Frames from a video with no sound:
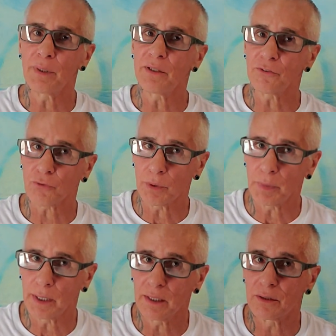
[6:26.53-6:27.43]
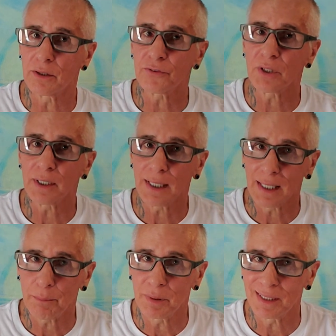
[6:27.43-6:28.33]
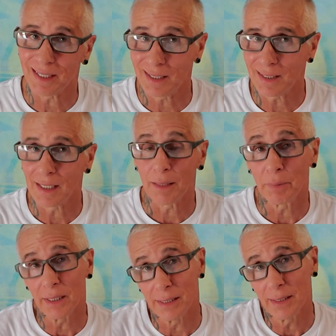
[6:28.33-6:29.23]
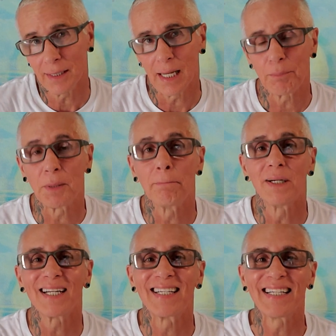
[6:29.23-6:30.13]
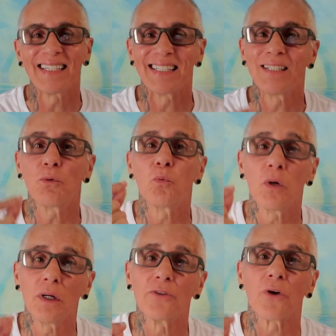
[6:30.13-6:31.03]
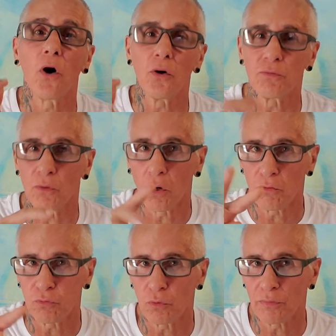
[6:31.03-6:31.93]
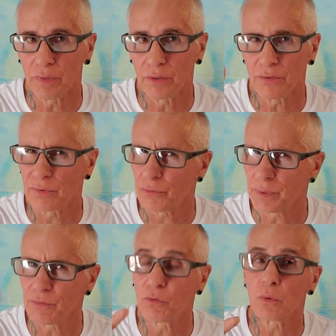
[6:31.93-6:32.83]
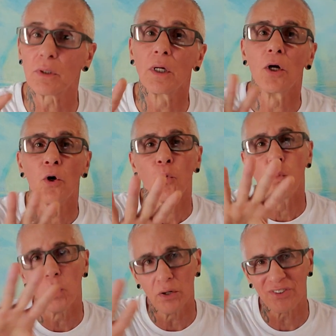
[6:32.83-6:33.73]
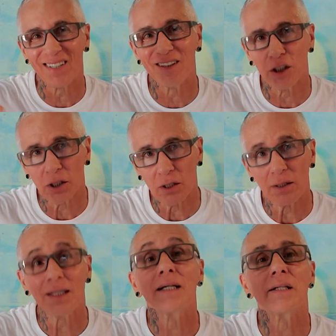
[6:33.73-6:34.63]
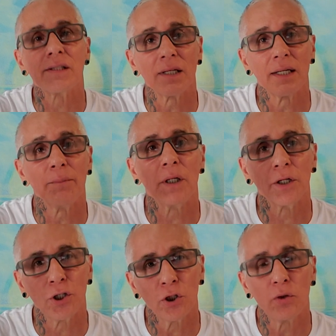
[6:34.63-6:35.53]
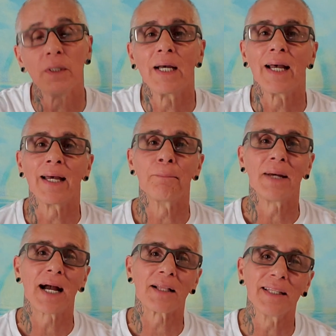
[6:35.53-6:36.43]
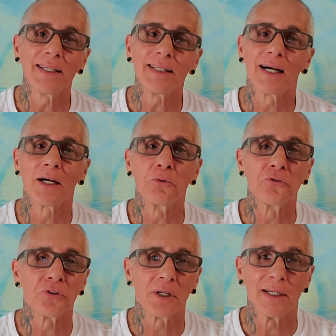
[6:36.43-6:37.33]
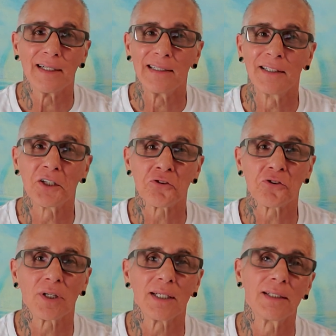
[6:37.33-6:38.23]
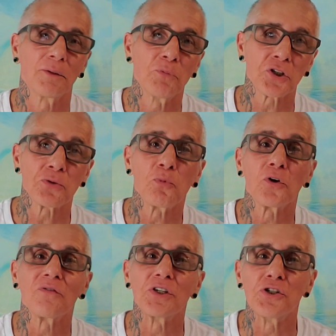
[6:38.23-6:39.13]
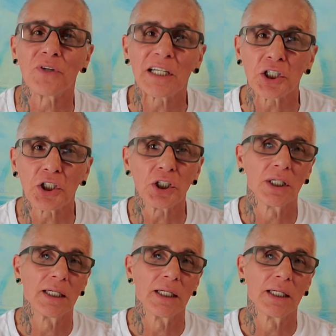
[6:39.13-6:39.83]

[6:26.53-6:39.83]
discriminated. It does kind of happen. It can happen. It did happen. But again, it was all 4 of these, 3, 4, was a long time ago. And back then, I was, let's say, much more of a drinker.